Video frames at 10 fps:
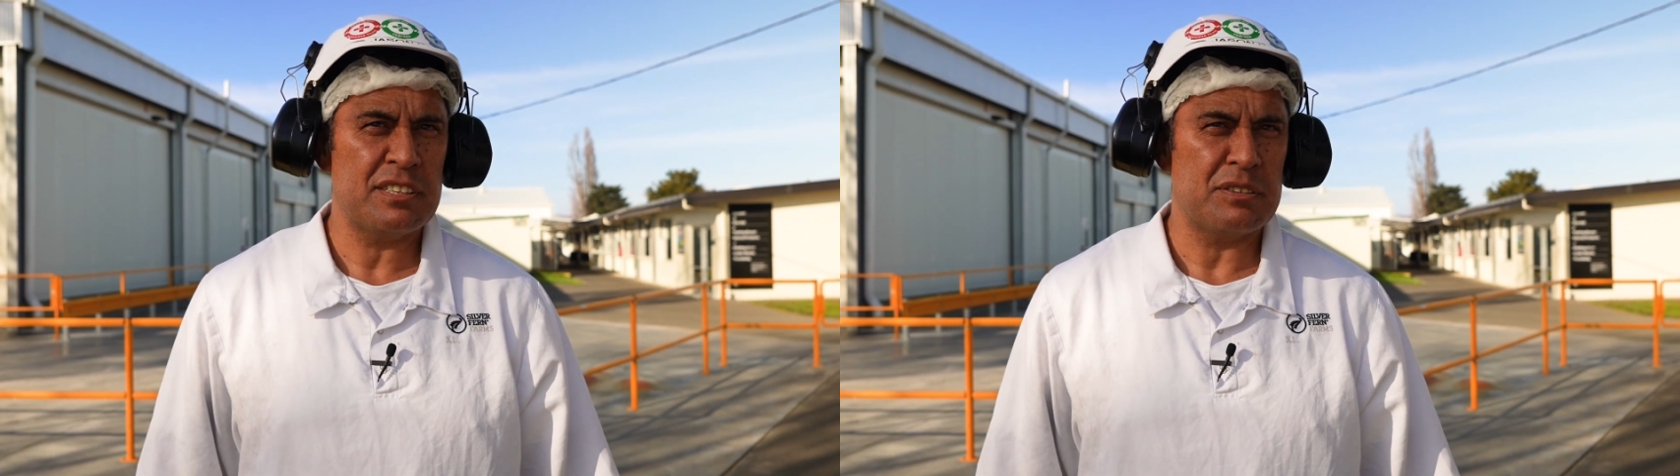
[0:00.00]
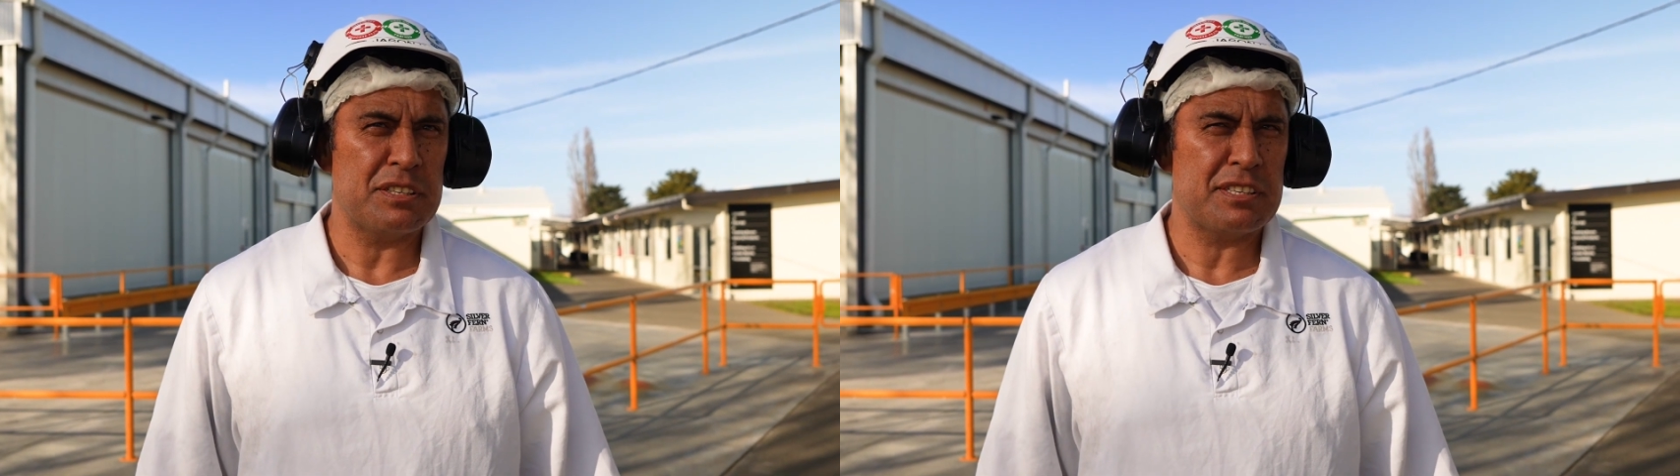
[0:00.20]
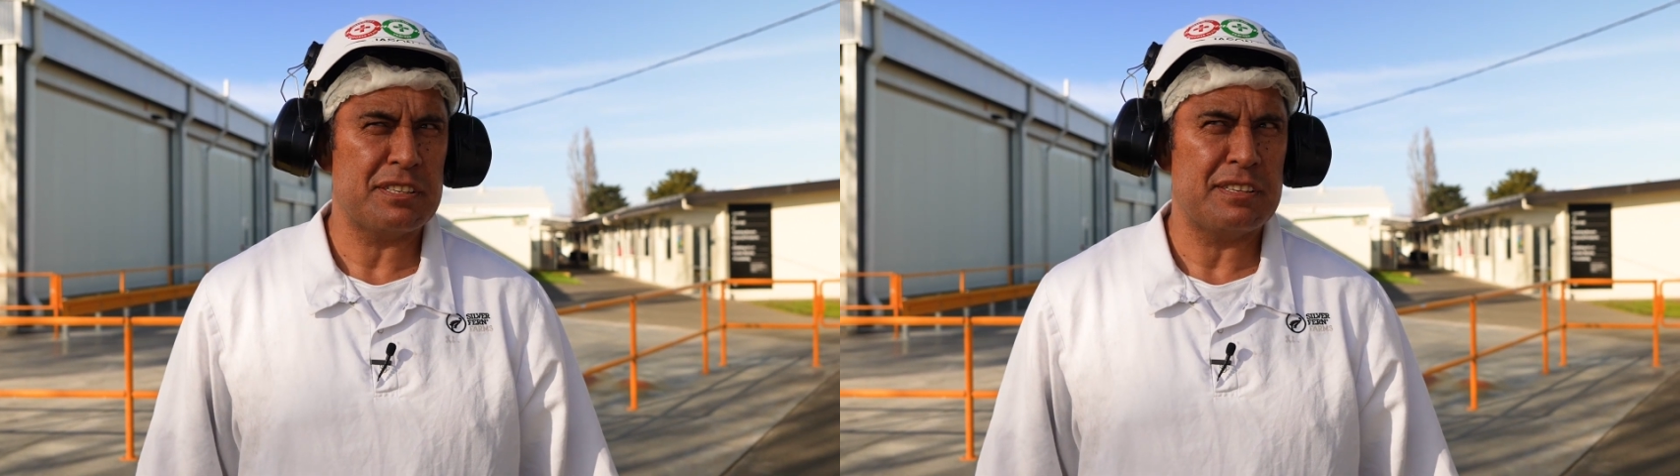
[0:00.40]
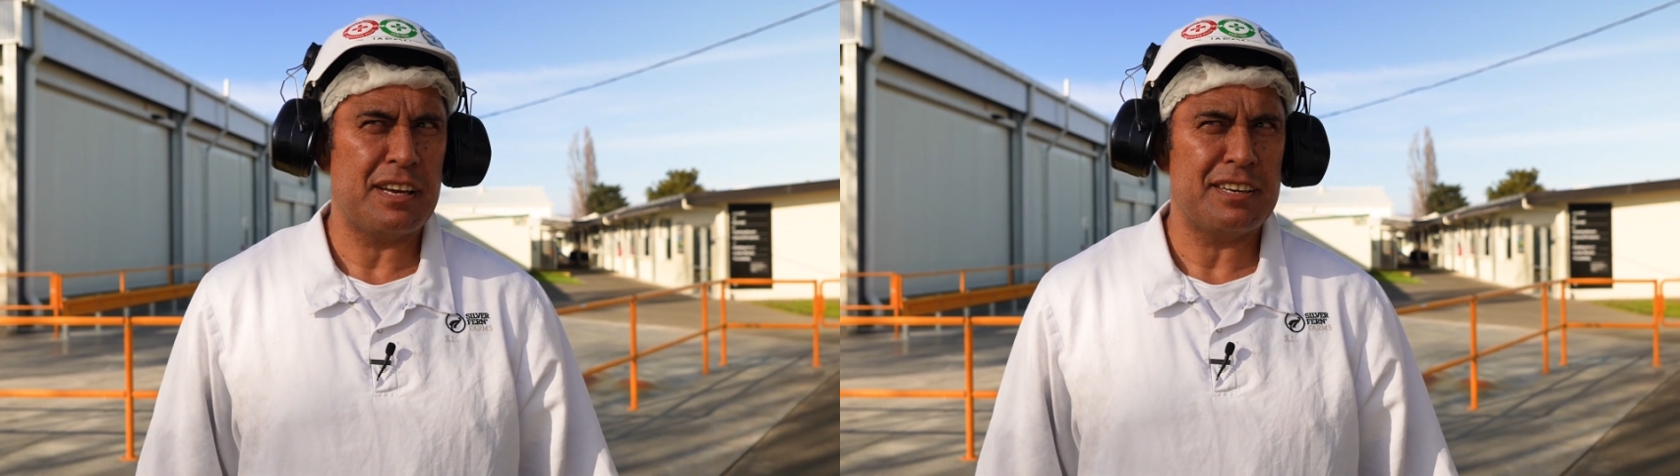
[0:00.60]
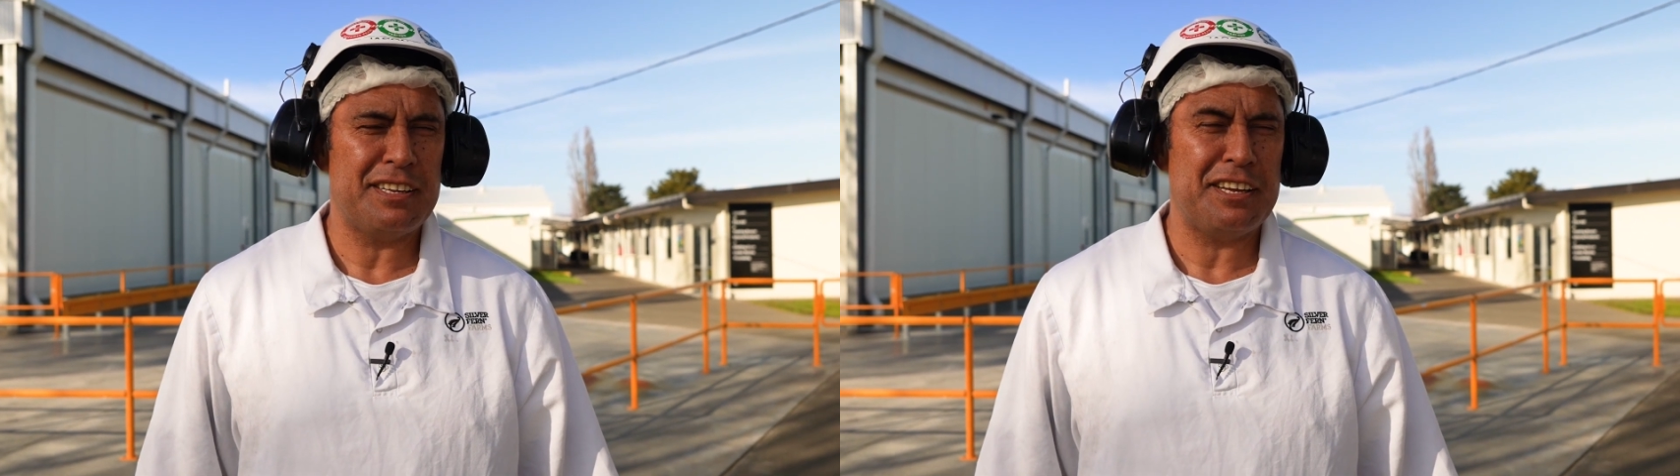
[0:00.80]
So I
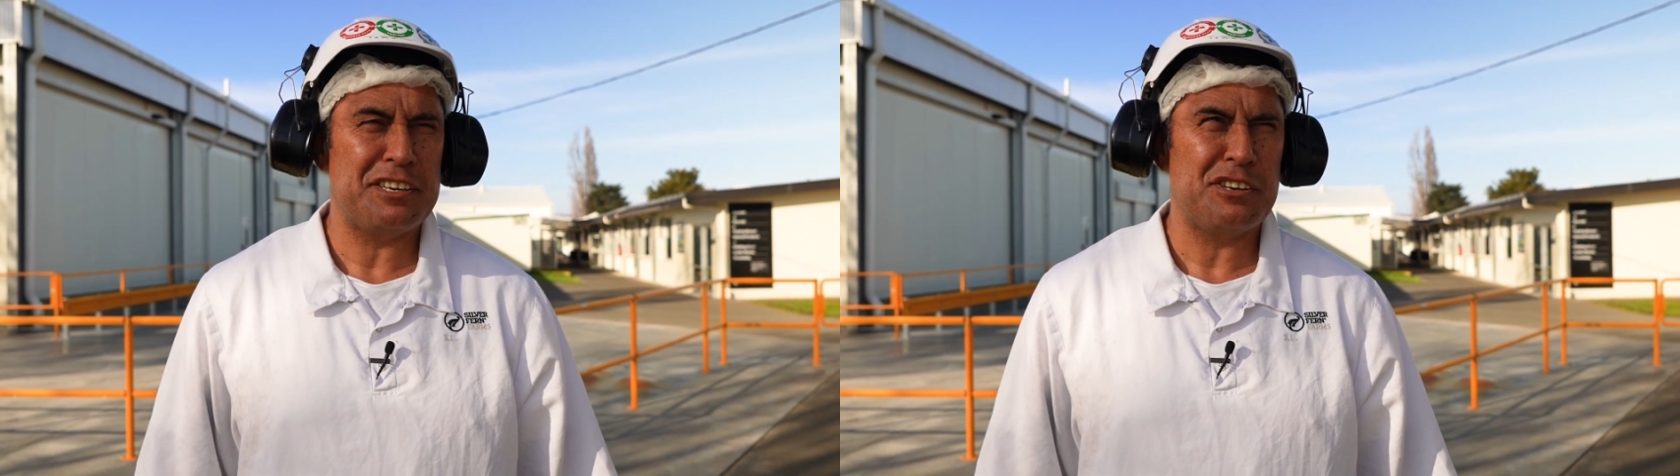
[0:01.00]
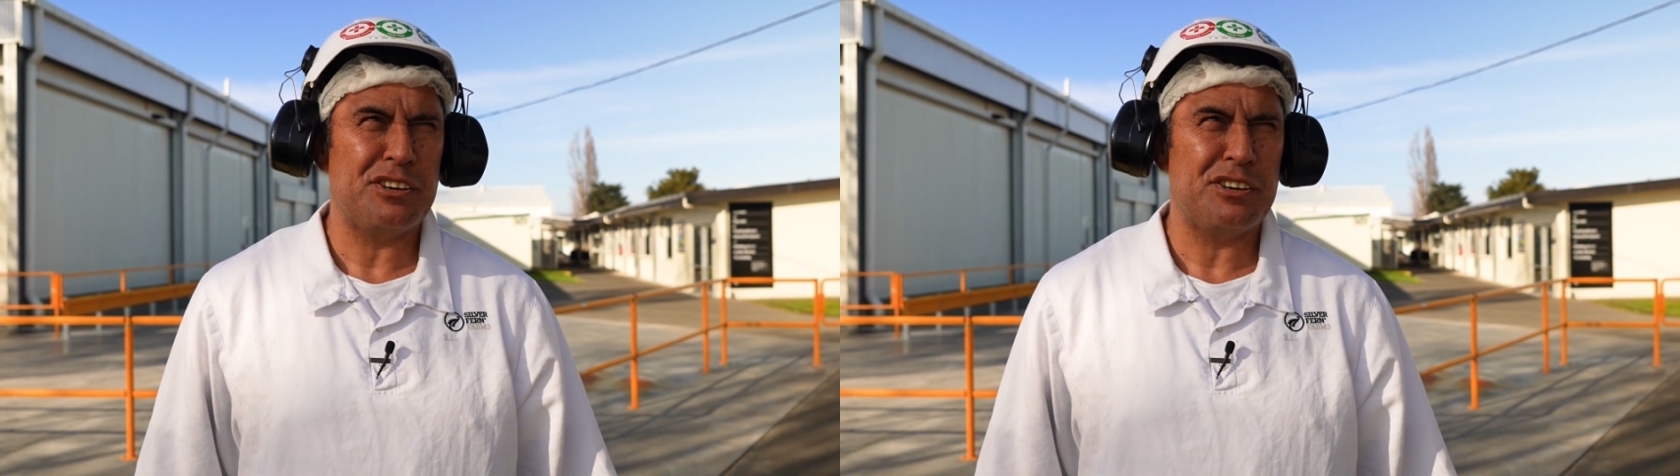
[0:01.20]
started here in